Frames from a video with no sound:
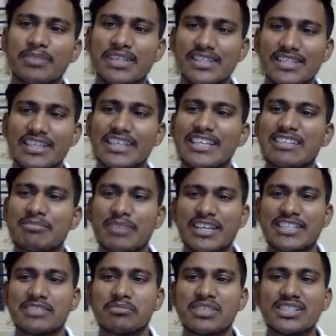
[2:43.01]
selling price
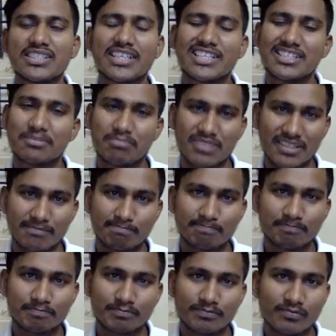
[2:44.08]
means SP.
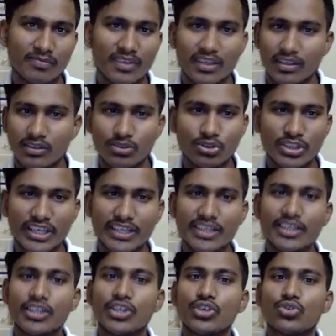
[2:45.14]
Okay.
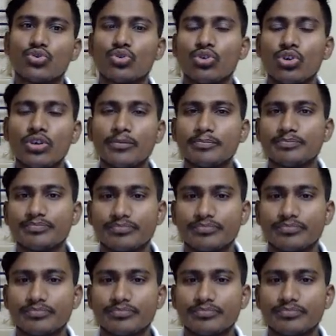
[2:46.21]
So